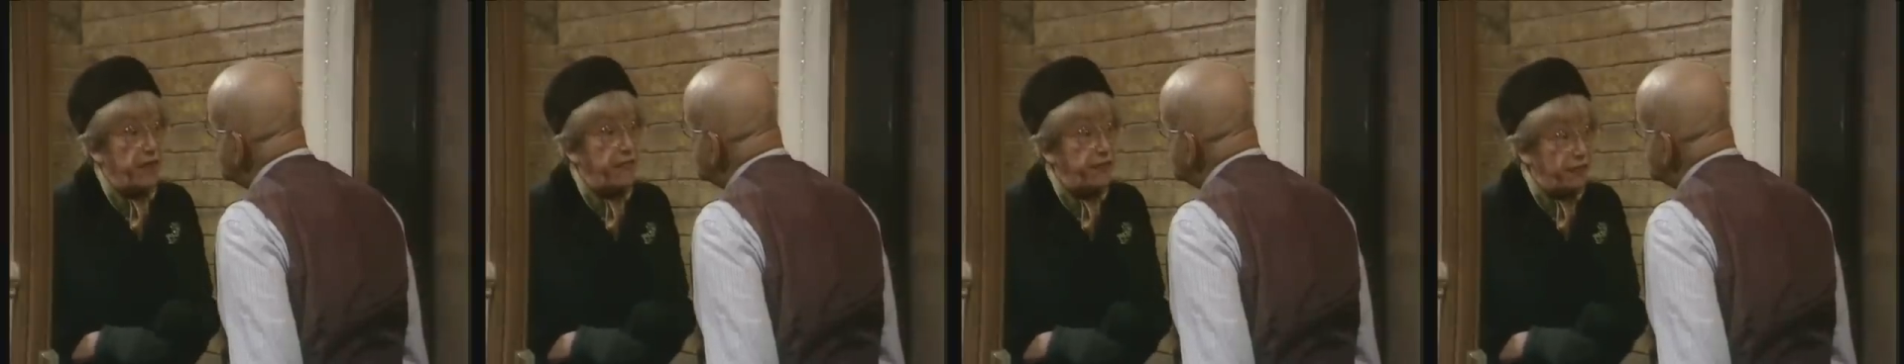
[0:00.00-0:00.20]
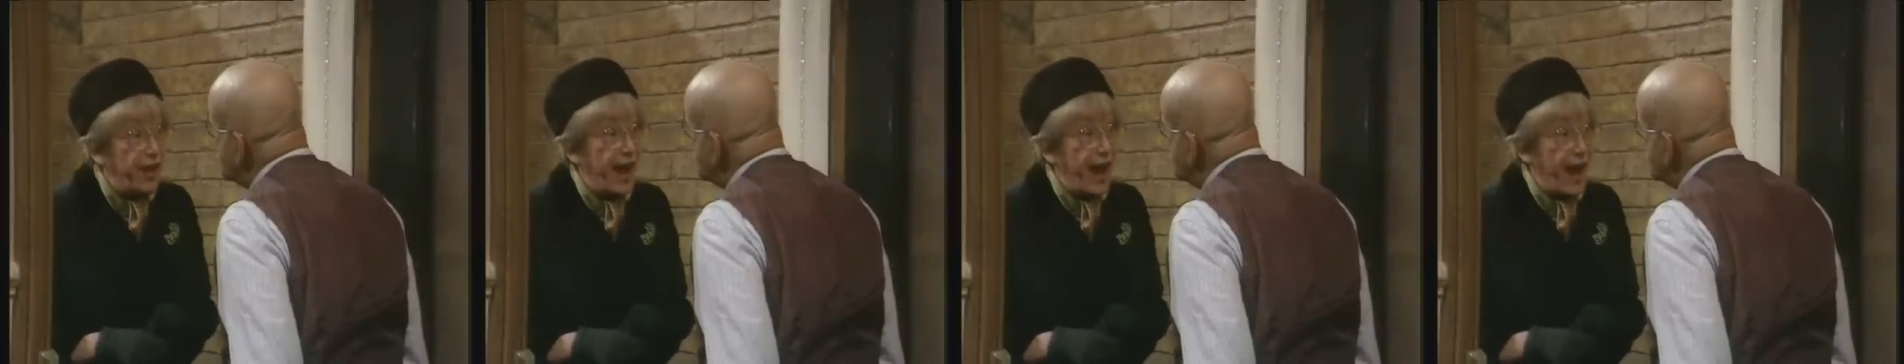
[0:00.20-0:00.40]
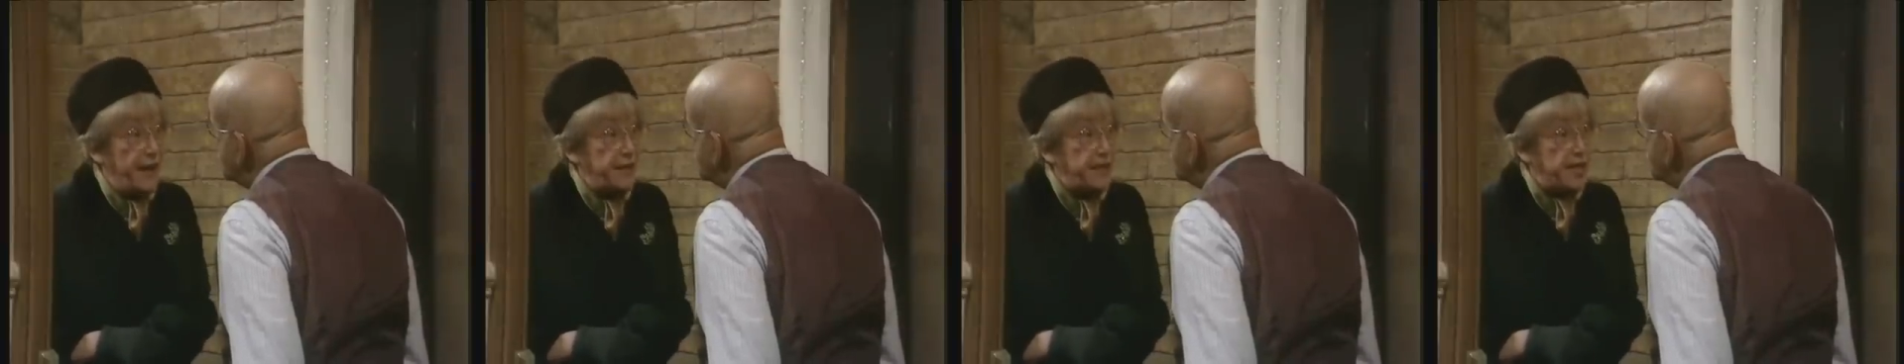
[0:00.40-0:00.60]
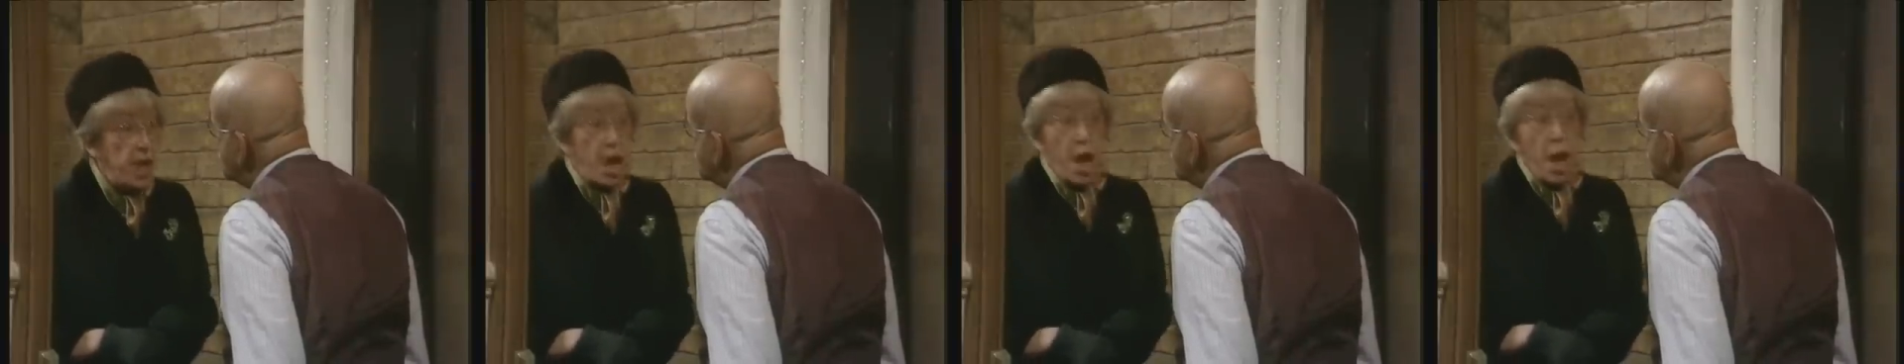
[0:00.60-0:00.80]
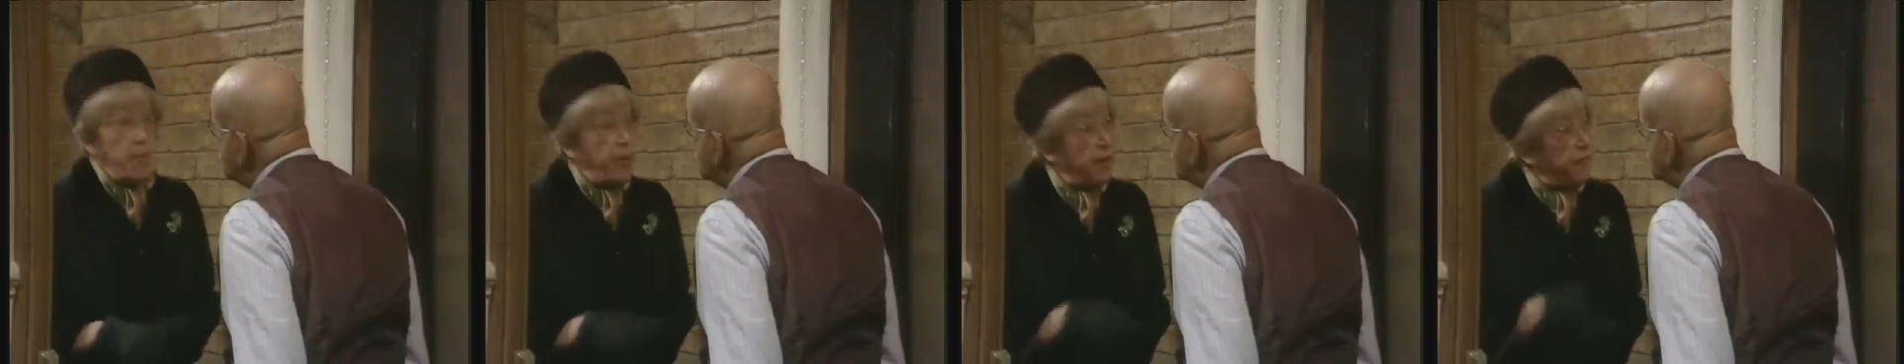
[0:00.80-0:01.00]
the
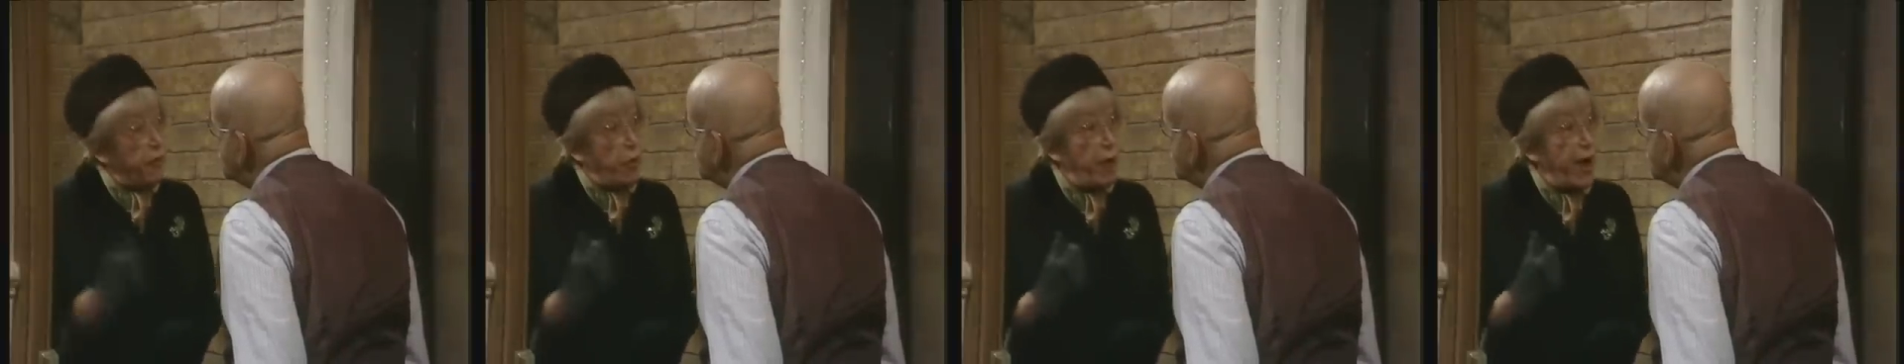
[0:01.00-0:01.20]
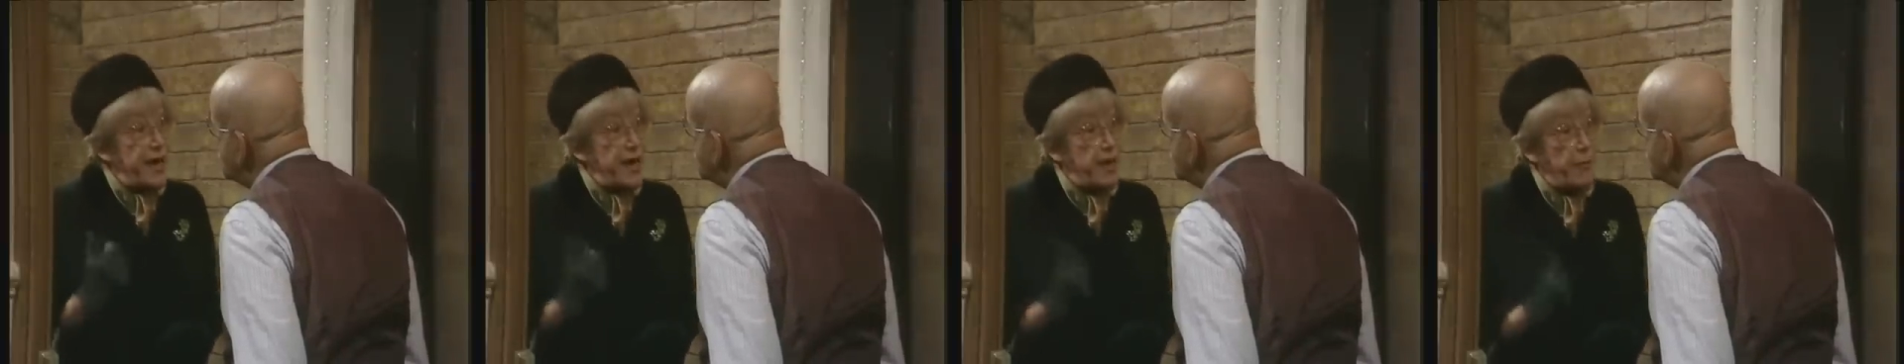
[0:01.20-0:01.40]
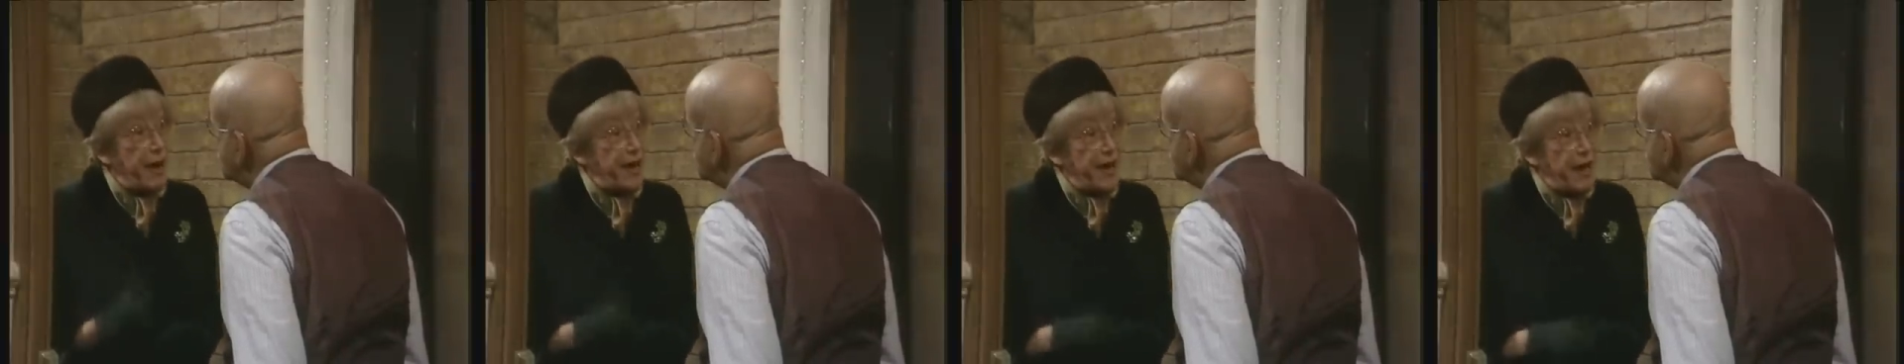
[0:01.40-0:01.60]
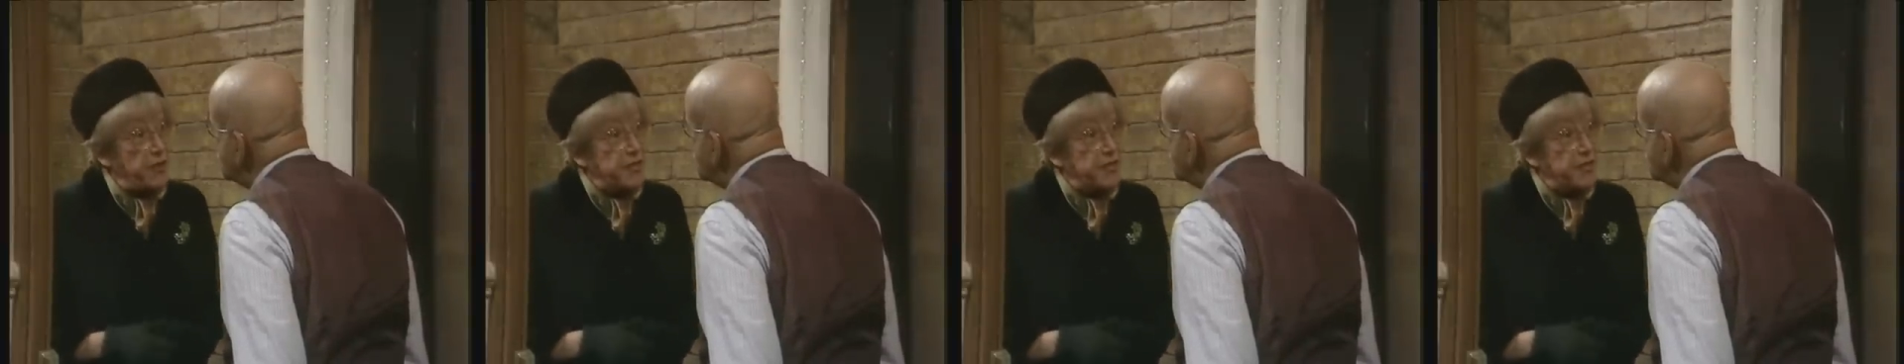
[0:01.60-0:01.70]
flat before anyone